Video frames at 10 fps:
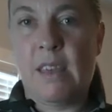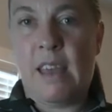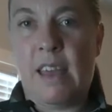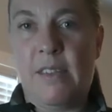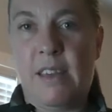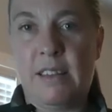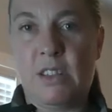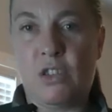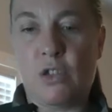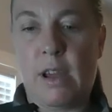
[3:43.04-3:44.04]
and then
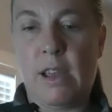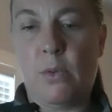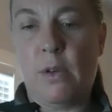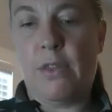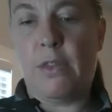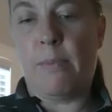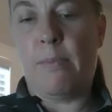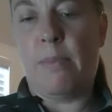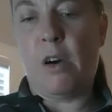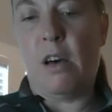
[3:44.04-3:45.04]
strike with the
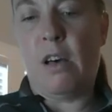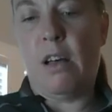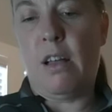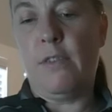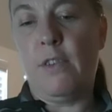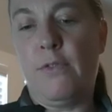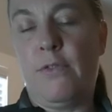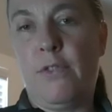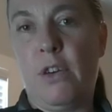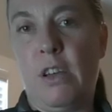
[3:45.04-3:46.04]
ball of your
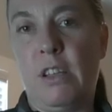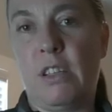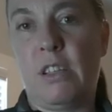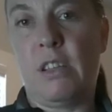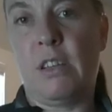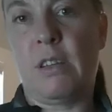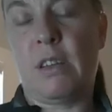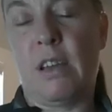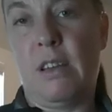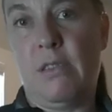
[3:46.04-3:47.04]
foot
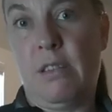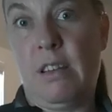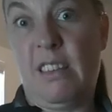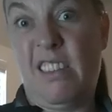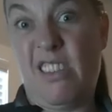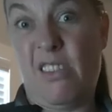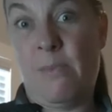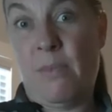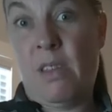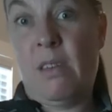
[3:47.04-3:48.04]
underneath here.
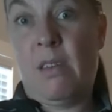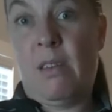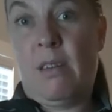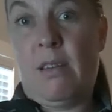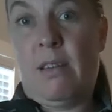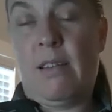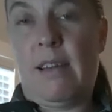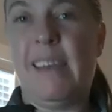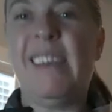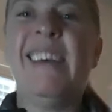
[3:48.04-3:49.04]
All
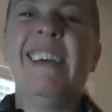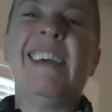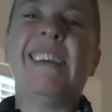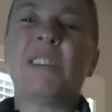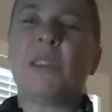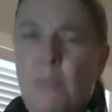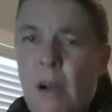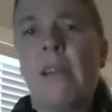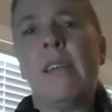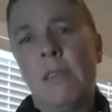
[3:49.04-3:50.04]
right. In
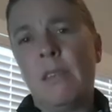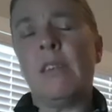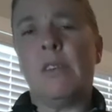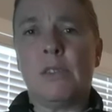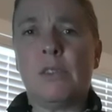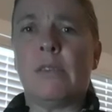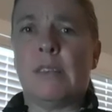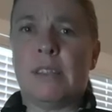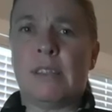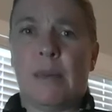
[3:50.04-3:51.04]
sparring, you can use your
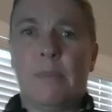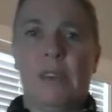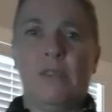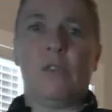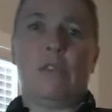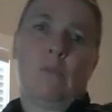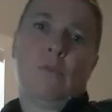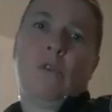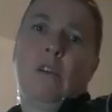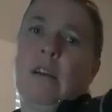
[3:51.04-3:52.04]
instep. It gives you a little
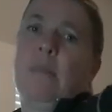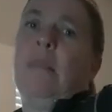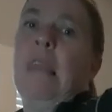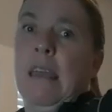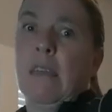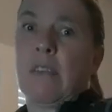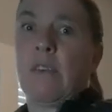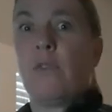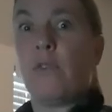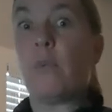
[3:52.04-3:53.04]
more length
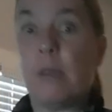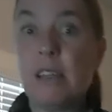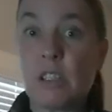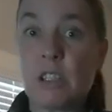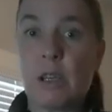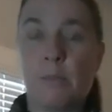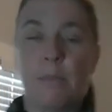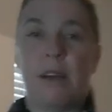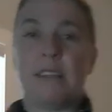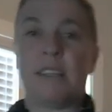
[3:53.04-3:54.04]
for reach.
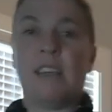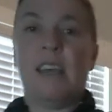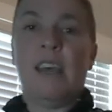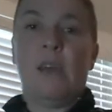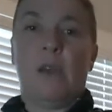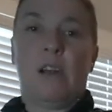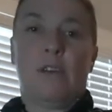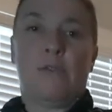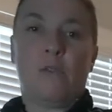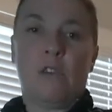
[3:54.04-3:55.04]
But in our
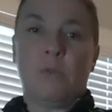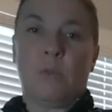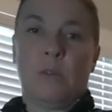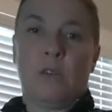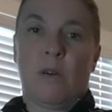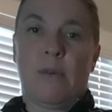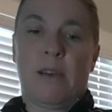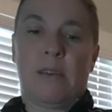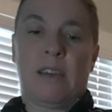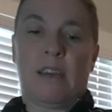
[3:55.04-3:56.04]
forms, when we do our
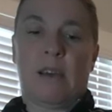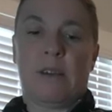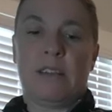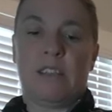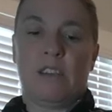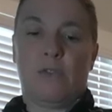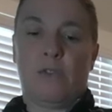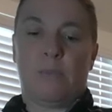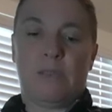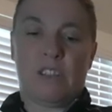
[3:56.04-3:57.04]
round kick, I want to see your
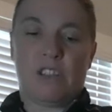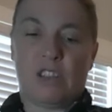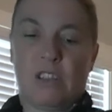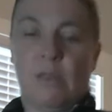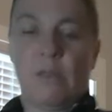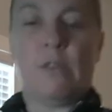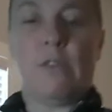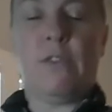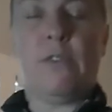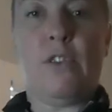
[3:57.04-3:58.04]
foot position, your
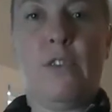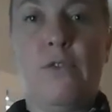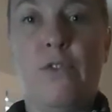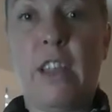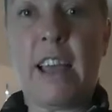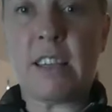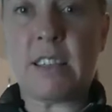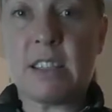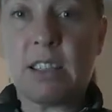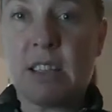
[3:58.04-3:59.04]
foot very
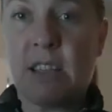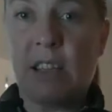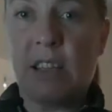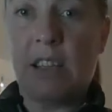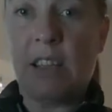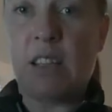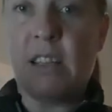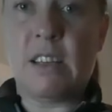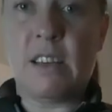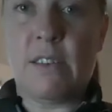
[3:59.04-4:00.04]
flexed,
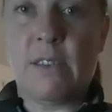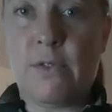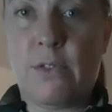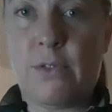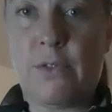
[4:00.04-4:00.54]
foot